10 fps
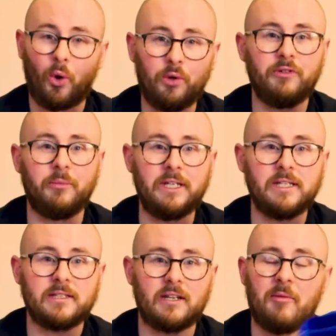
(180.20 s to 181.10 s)
Oven
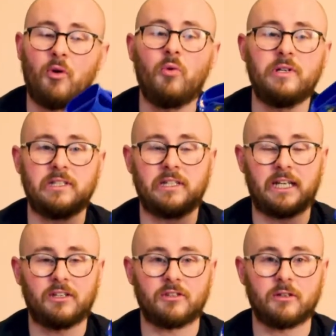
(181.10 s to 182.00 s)
mitts. I'm always in the
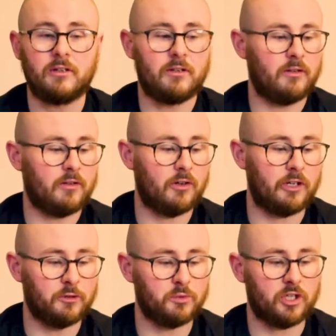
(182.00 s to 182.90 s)
kitchen
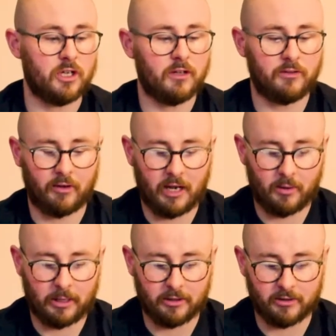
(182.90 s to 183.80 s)
cooking up shit, so
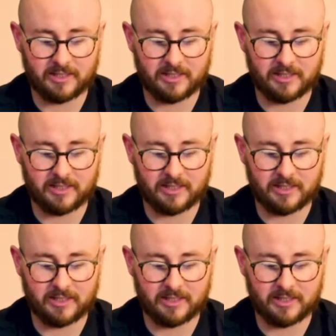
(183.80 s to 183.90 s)
now I can